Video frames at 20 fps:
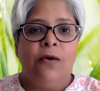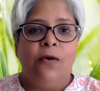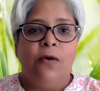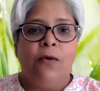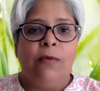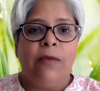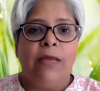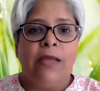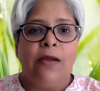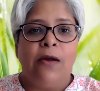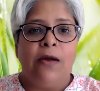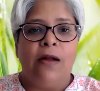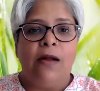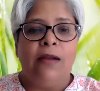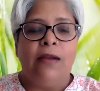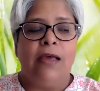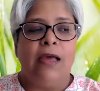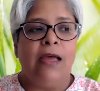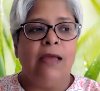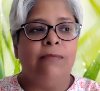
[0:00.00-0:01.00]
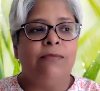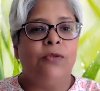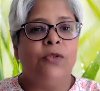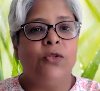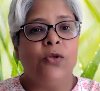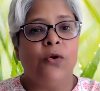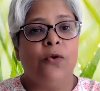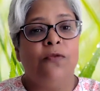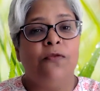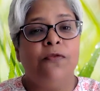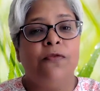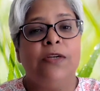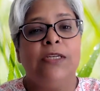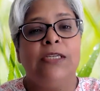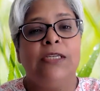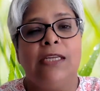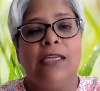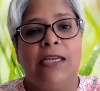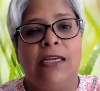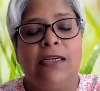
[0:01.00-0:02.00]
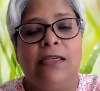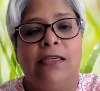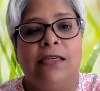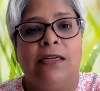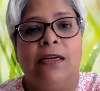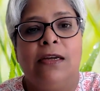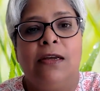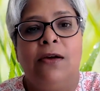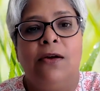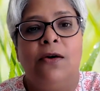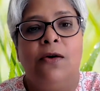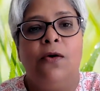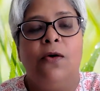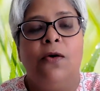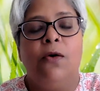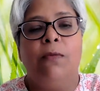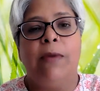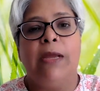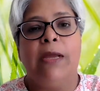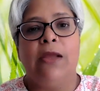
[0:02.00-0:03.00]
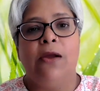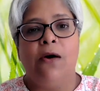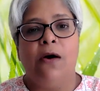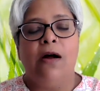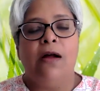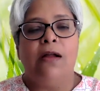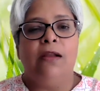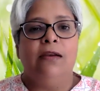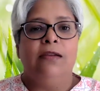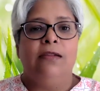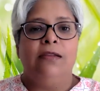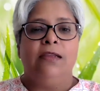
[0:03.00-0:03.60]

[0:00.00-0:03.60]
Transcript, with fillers: Oh my God, I'm so fatigued. Oh my God,